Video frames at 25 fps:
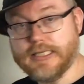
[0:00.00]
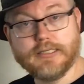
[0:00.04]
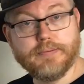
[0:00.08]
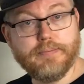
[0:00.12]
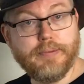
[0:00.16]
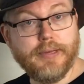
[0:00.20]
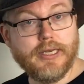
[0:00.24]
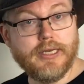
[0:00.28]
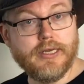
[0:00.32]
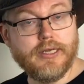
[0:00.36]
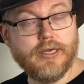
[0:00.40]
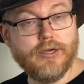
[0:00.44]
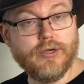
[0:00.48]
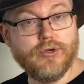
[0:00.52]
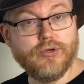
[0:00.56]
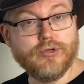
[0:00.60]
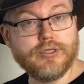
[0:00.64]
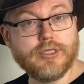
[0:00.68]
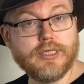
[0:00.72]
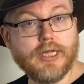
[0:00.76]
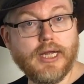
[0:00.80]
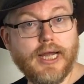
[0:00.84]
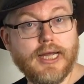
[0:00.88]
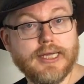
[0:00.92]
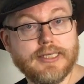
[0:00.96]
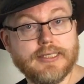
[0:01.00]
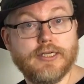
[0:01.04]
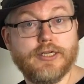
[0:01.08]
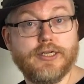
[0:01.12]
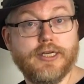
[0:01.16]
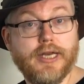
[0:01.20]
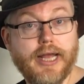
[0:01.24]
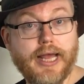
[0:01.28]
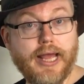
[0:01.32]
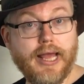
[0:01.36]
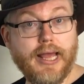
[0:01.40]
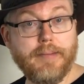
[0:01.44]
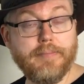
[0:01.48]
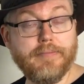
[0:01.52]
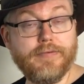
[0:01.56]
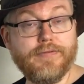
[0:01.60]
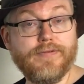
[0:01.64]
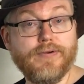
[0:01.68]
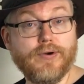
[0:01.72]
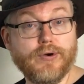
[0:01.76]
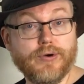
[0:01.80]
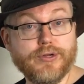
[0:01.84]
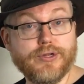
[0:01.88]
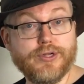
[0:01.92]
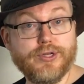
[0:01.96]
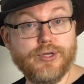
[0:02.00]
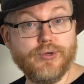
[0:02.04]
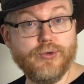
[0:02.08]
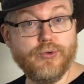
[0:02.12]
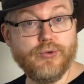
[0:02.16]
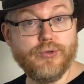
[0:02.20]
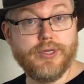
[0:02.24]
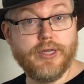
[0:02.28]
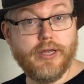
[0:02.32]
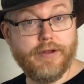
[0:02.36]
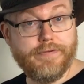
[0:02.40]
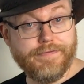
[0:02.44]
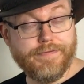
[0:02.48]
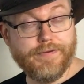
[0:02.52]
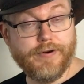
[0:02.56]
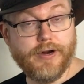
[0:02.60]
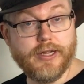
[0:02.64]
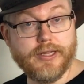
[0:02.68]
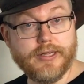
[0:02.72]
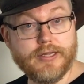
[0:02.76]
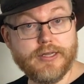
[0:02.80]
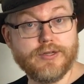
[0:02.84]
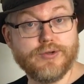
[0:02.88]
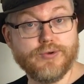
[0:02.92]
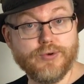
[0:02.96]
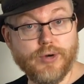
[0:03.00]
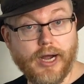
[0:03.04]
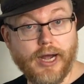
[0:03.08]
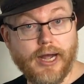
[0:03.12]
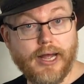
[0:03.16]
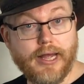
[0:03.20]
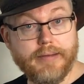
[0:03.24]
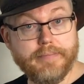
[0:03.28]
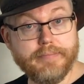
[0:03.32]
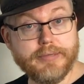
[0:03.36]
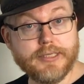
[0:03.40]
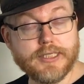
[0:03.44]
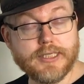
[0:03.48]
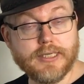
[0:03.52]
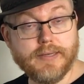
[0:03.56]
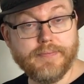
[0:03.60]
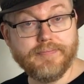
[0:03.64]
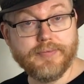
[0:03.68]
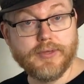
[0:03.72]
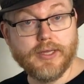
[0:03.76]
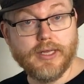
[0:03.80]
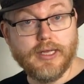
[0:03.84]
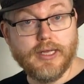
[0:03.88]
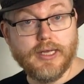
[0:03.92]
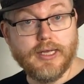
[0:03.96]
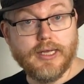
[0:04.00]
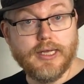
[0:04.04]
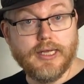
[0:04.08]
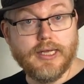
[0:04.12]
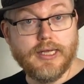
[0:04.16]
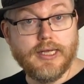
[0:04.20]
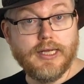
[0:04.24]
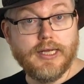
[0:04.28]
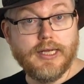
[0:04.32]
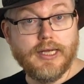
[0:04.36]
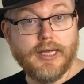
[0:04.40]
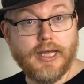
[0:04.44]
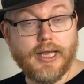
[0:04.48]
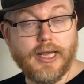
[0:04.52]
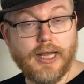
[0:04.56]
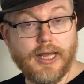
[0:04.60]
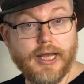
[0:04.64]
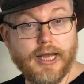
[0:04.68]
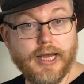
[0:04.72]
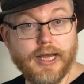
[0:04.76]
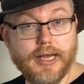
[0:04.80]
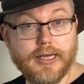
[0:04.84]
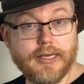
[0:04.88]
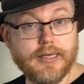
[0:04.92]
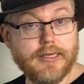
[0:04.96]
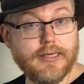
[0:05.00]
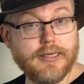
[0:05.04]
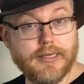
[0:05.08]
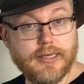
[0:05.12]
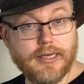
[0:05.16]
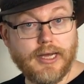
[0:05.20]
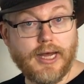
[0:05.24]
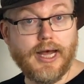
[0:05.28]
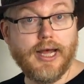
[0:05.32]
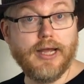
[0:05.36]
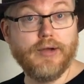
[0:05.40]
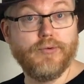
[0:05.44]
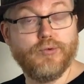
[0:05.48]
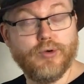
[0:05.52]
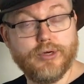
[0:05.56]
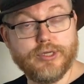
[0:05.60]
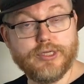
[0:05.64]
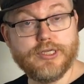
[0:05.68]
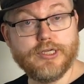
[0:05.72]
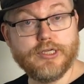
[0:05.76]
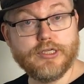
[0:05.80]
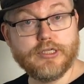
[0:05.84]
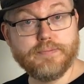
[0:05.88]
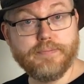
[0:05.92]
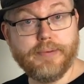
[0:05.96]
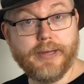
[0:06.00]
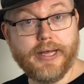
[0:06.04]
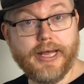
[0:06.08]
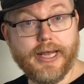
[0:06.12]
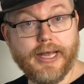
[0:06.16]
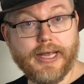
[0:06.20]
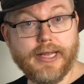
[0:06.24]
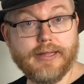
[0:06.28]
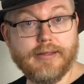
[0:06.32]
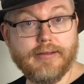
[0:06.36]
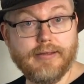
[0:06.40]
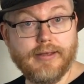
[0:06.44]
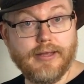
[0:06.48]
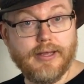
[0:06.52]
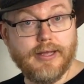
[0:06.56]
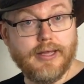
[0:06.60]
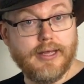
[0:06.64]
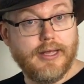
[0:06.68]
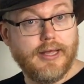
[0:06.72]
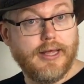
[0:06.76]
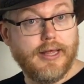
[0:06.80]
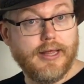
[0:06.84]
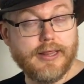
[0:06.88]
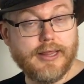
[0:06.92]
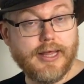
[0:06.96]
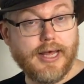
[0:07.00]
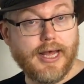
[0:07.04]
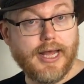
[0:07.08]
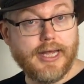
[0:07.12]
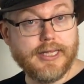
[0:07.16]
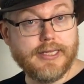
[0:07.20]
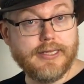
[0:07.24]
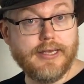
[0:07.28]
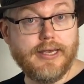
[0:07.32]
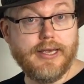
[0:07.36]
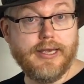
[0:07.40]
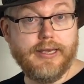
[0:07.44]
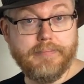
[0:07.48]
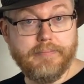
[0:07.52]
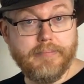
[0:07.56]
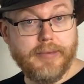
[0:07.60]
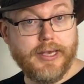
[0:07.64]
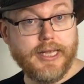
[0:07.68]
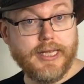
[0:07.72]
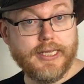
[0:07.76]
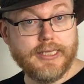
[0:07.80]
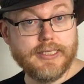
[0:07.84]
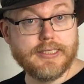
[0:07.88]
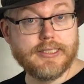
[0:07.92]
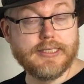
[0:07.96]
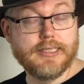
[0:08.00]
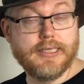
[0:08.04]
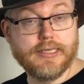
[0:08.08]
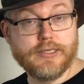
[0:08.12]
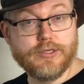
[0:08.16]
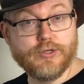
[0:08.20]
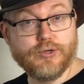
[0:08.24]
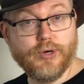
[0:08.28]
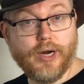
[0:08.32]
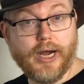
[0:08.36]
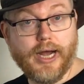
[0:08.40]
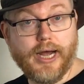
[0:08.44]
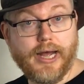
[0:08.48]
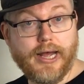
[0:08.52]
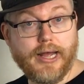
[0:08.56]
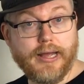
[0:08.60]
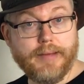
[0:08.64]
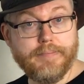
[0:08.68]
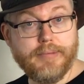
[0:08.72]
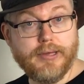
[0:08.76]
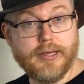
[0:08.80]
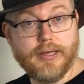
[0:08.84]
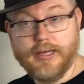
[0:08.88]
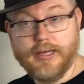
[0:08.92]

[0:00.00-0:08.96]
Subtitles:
been used as a name for two different tribes. I would suspect that he means the tribe